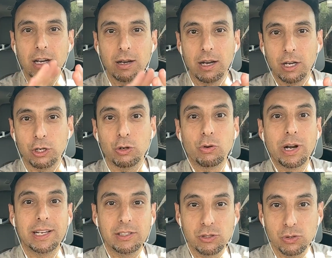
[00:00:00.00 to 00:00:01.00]
a
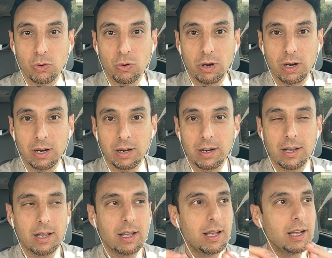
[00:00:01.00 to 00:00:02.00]
credit score,
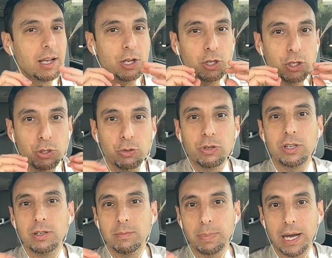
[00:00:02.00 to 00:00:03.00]
you
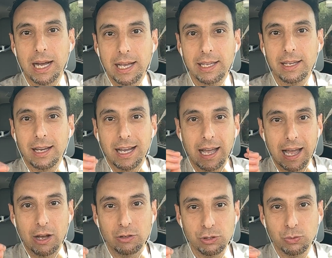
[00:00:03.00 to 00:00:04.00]
can buy a
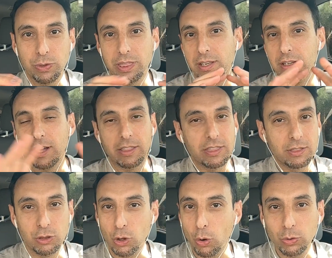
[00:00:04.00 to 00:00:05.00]
house with
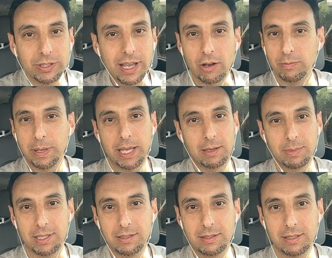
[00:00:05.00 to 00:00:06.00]
no down
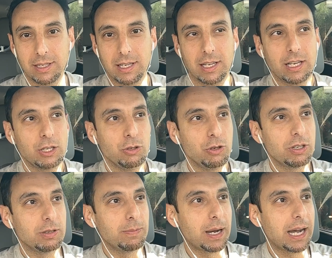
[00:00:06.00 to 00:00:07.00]
payment. You
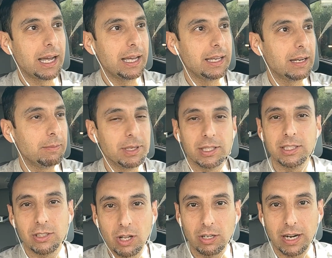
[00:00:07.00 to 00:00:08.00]
could buy $1
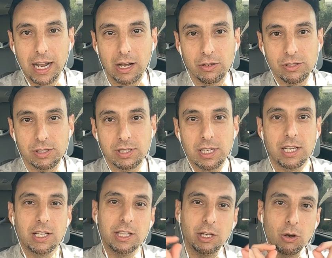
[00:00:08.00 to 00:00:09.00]
million house.
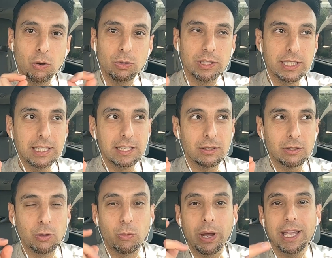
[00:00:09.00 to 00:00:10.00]
The
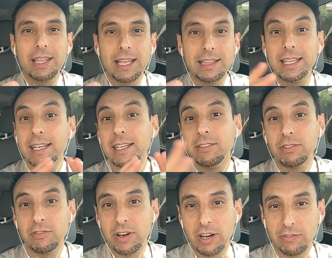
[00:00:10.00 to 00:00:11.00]
way, and they didn't even
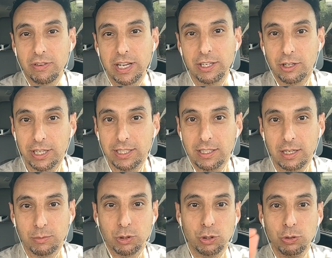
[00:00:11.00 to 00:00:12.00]
verify your
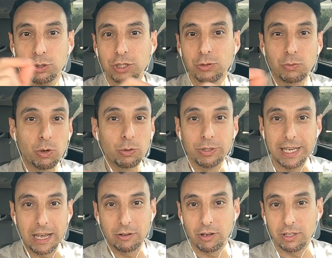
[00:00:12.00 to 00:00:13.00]
income. So you just wrote
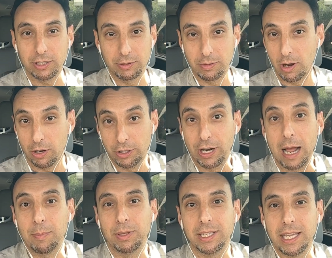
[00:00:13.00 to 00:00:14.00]
down on your
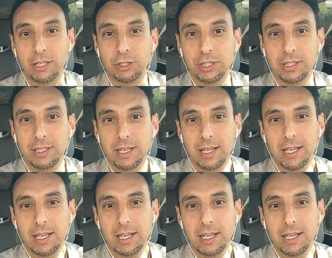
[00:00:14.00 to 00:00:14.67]
application,